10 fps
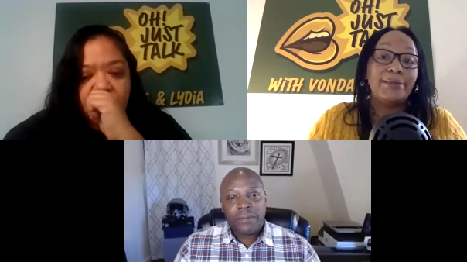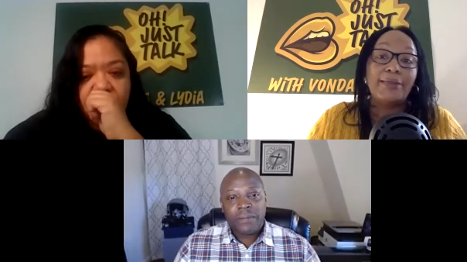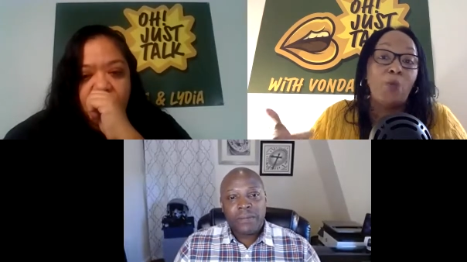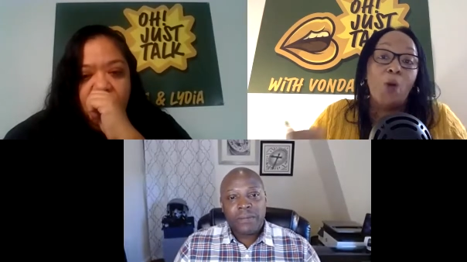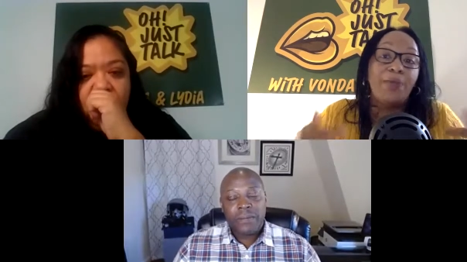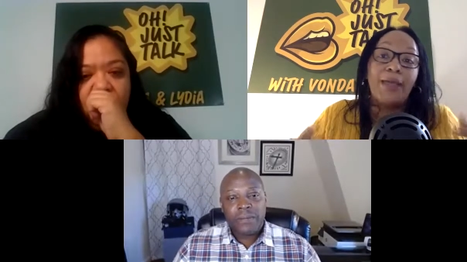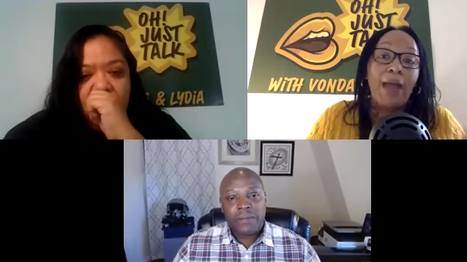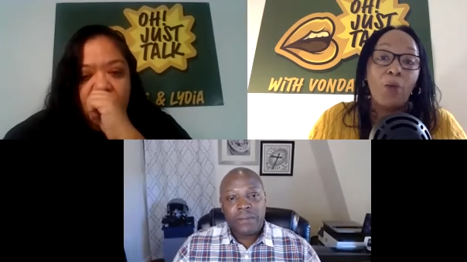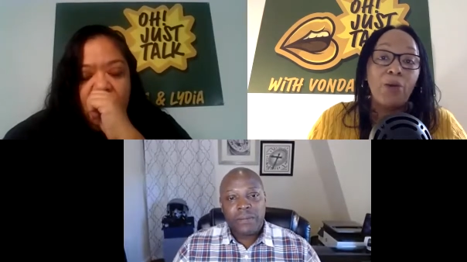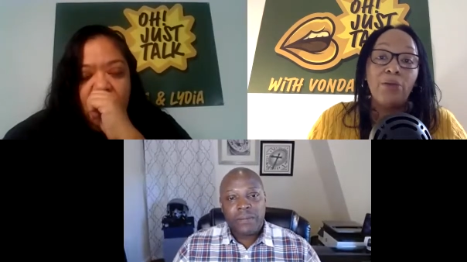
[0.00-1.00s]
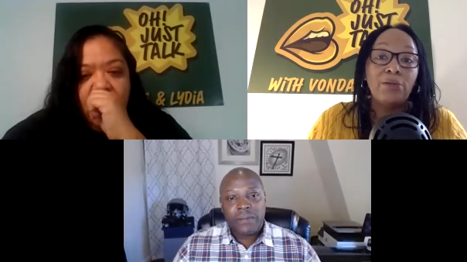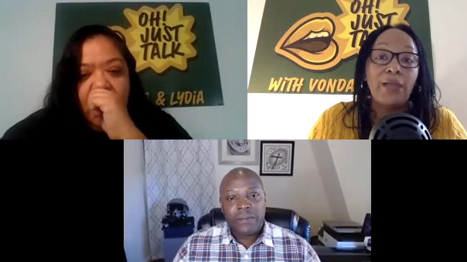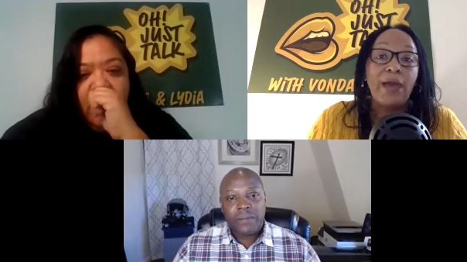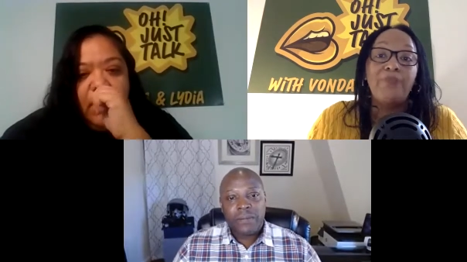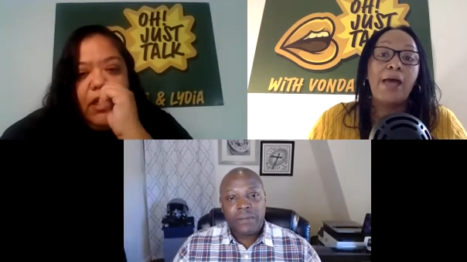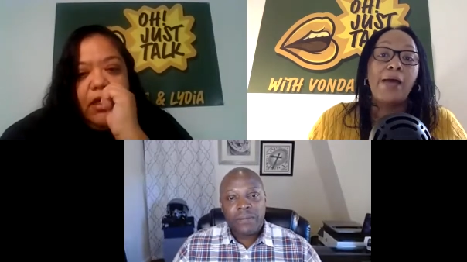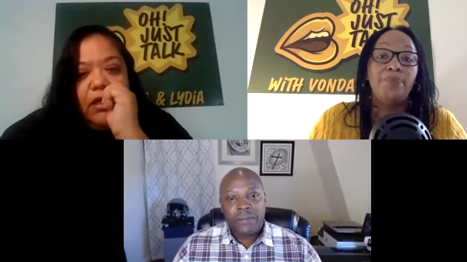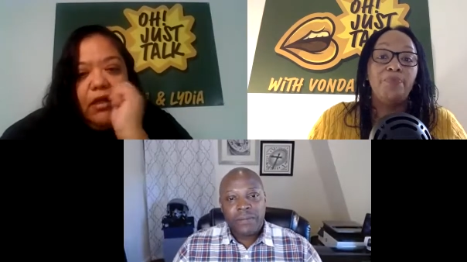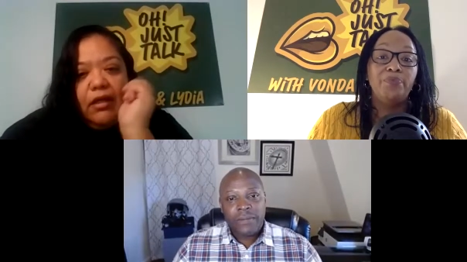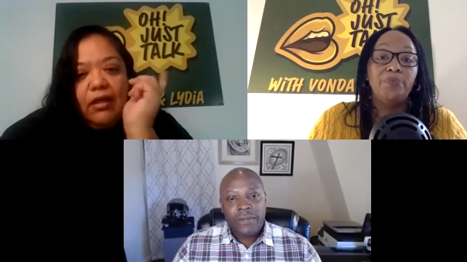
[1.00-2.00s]
Speaker 1: it won't be in our lifetime
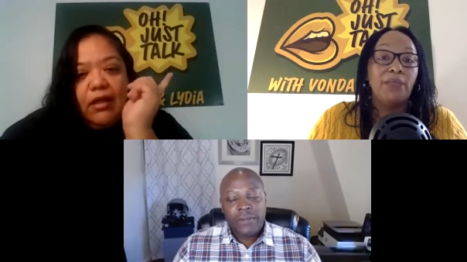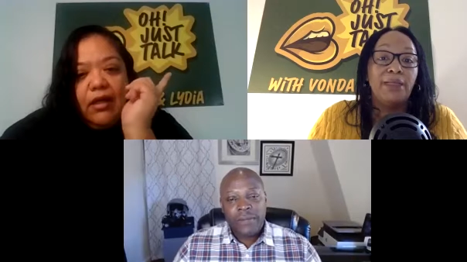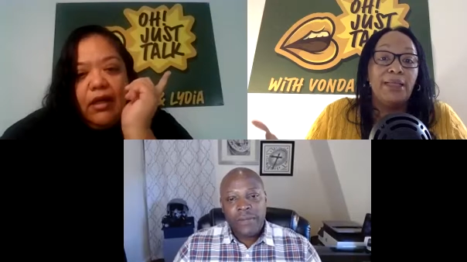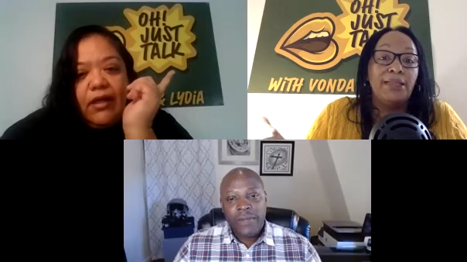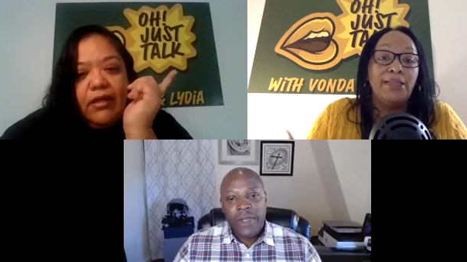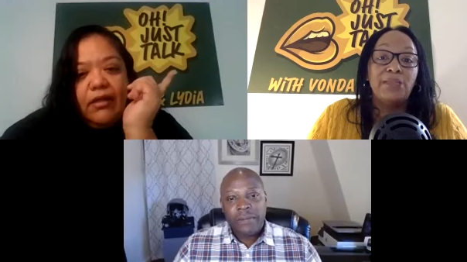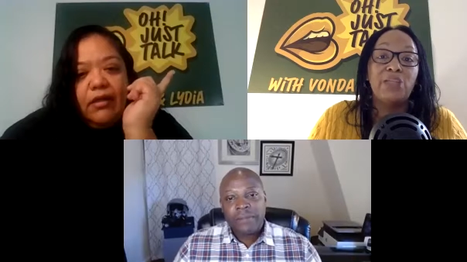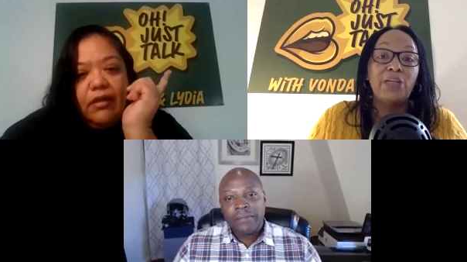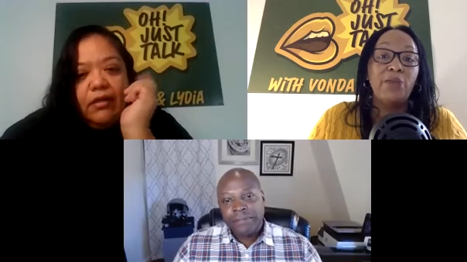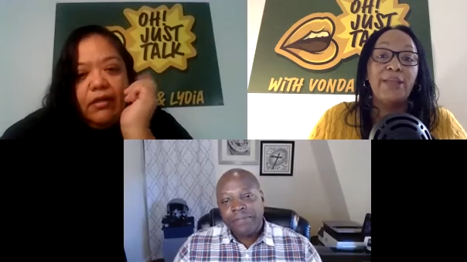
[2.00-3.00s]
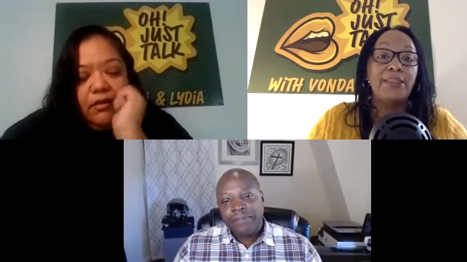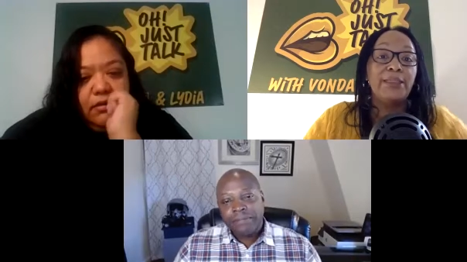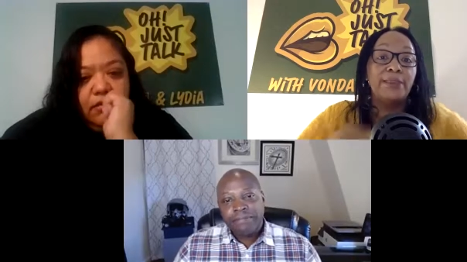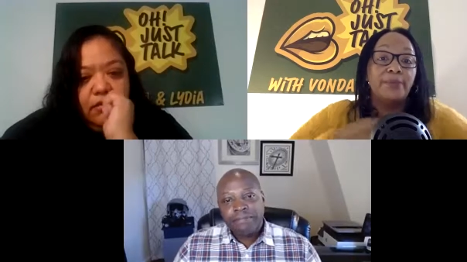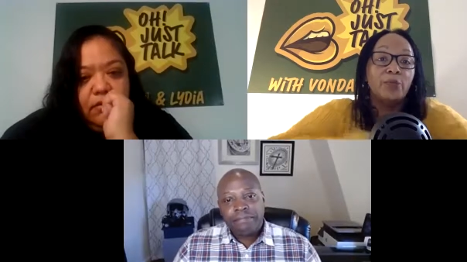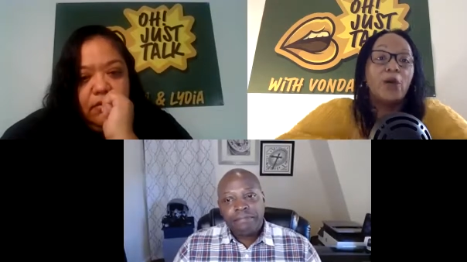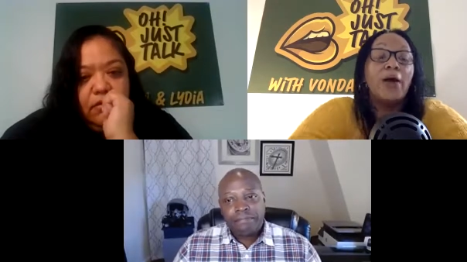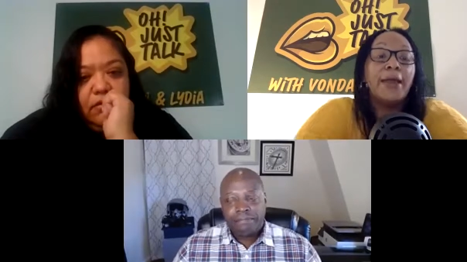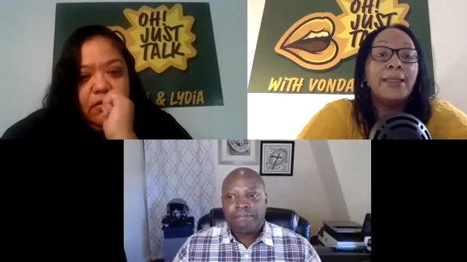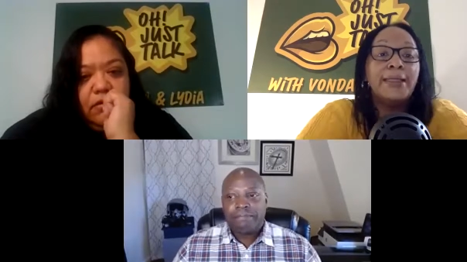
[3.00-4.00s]
and, I, and generation
Speaker 2: Go
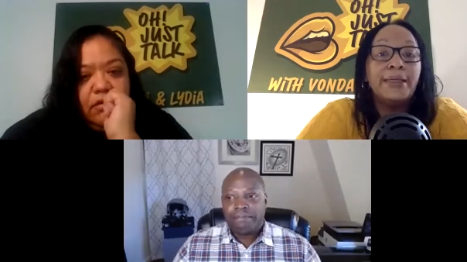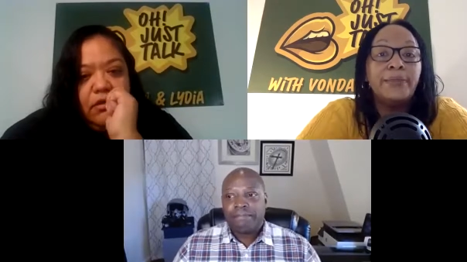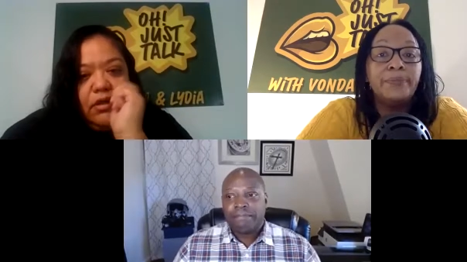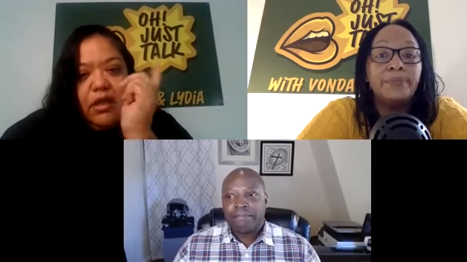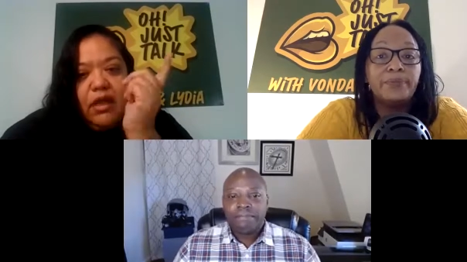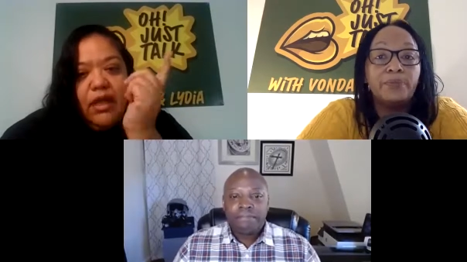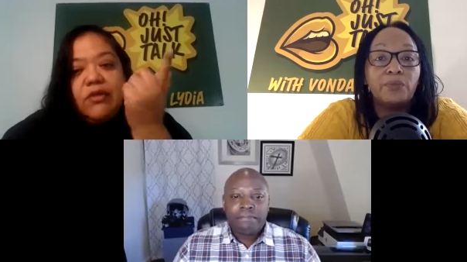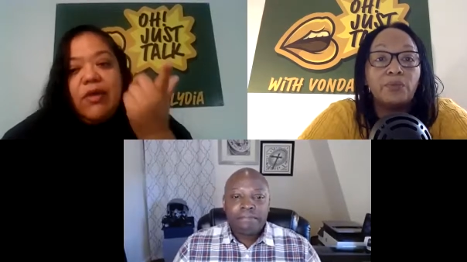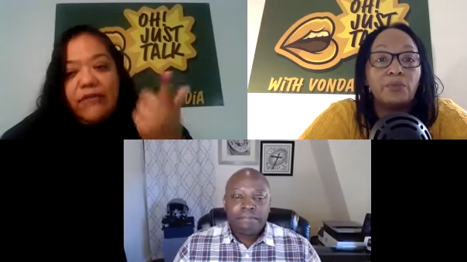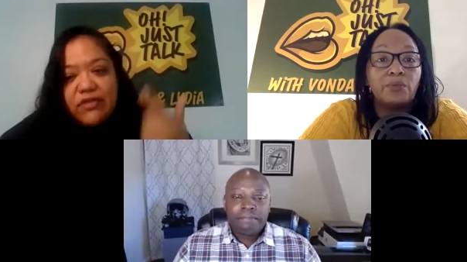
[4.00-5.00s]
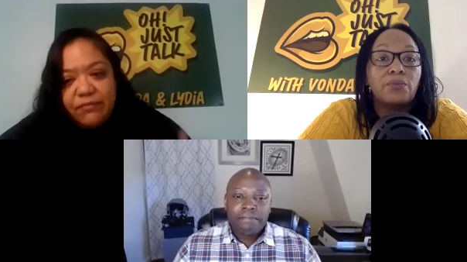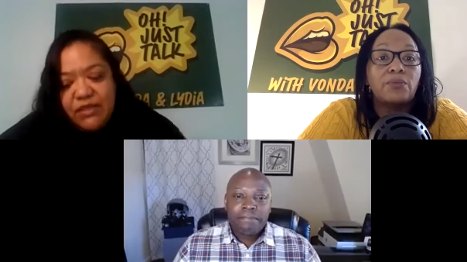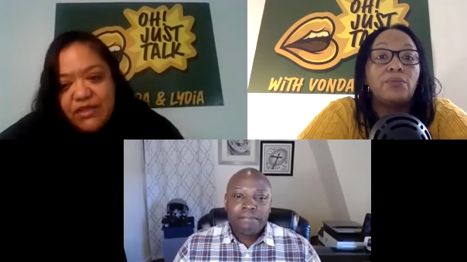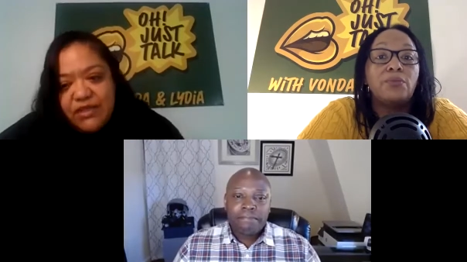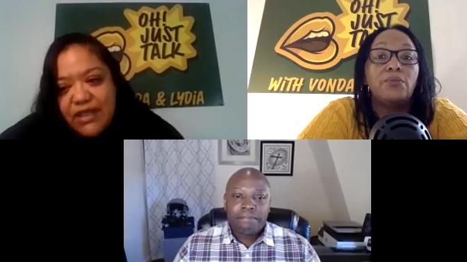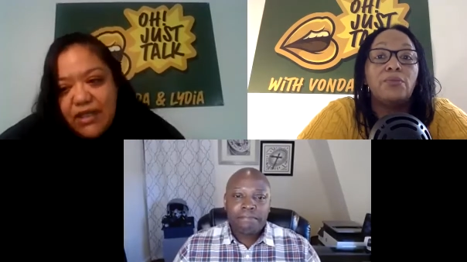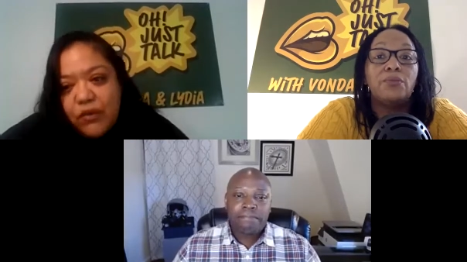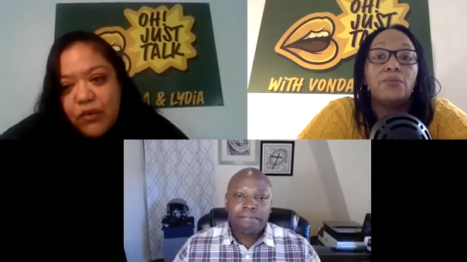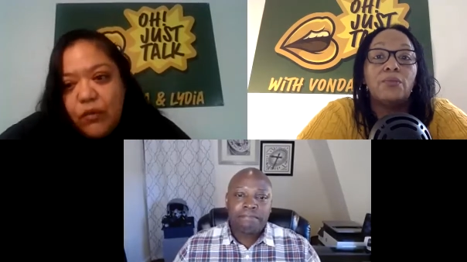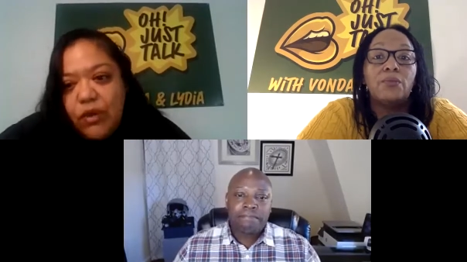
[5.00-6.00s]
ahead, Lydia. I do have something to say
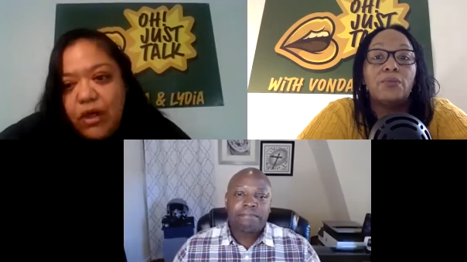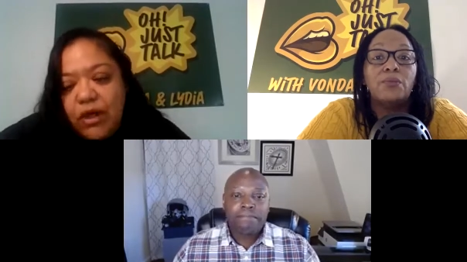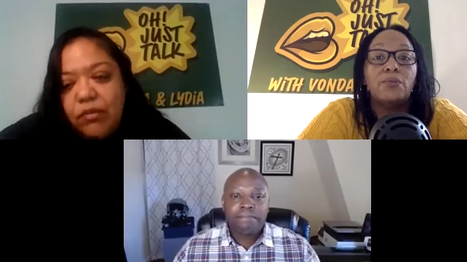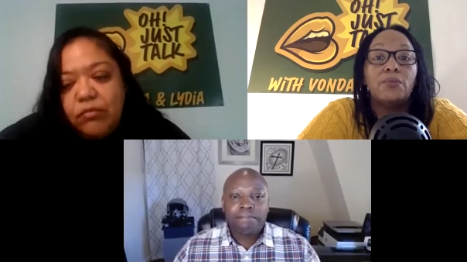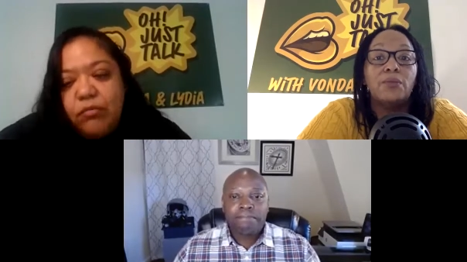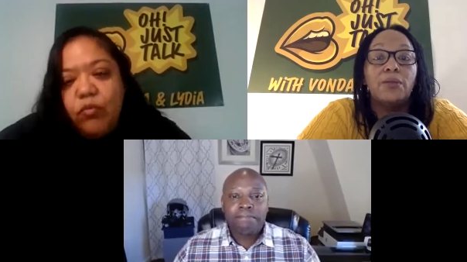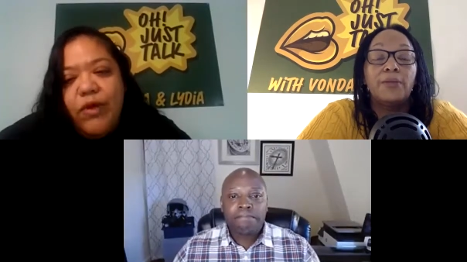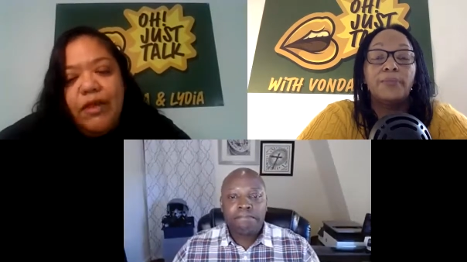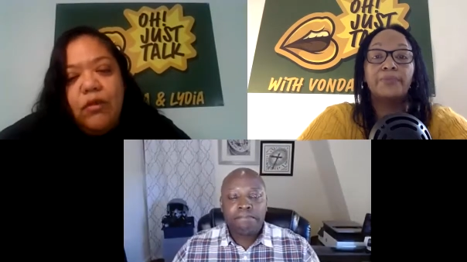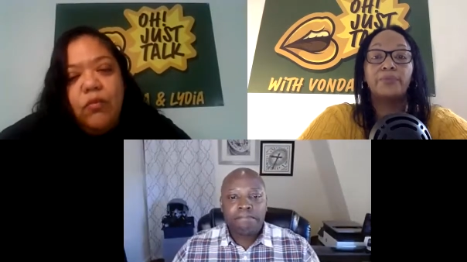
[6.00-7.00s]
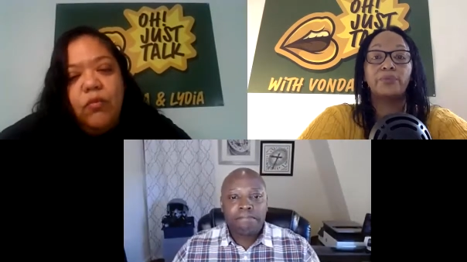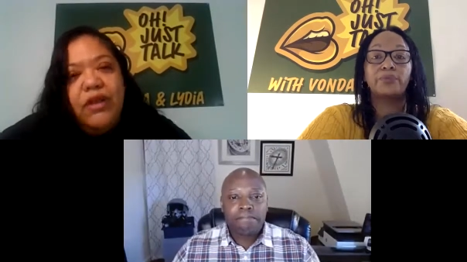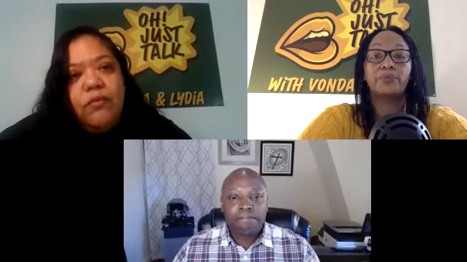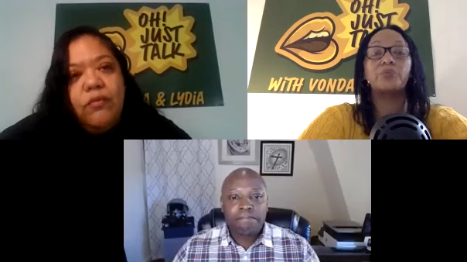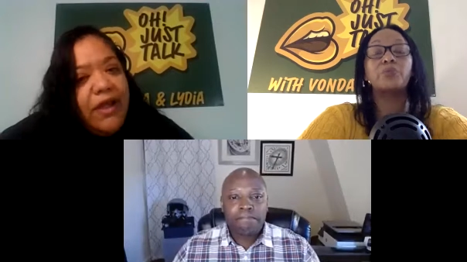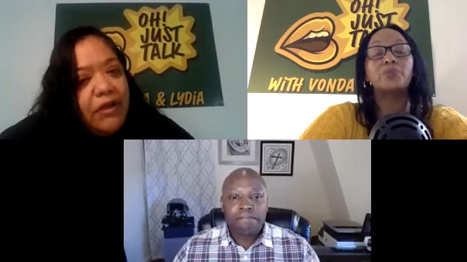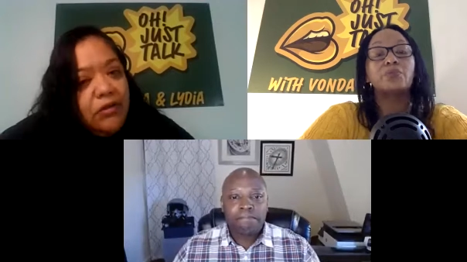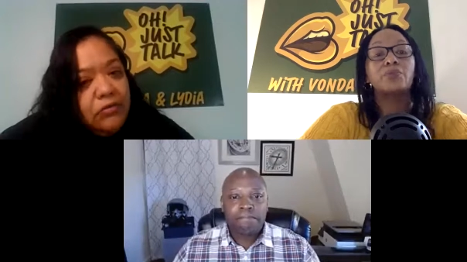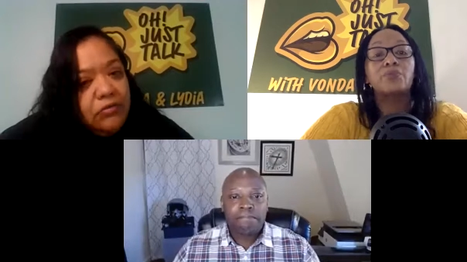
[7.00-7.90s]
though. Um, when Wik Weko,